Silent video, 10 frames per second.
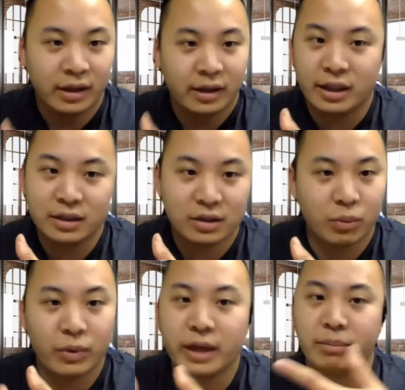These
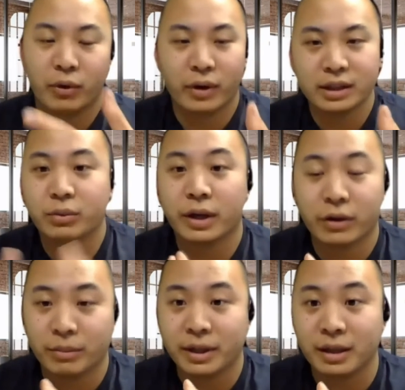weak points,
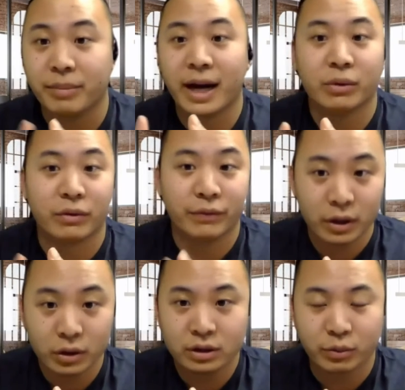whether it be bad reviews,